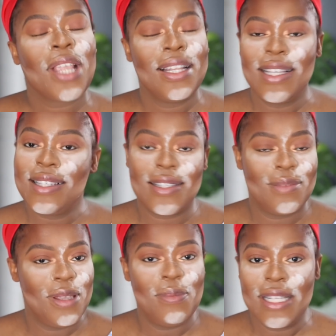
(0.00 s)
This is
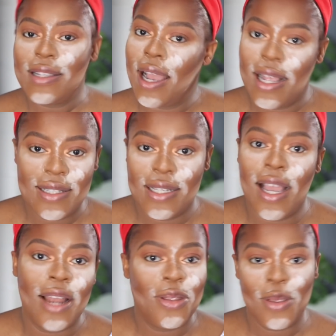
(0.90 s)
me being sarcastic
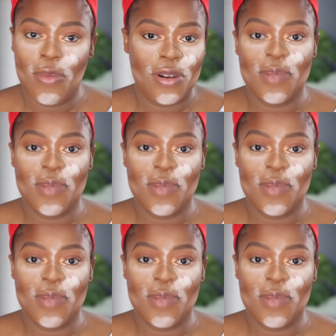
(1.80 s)
and humorous,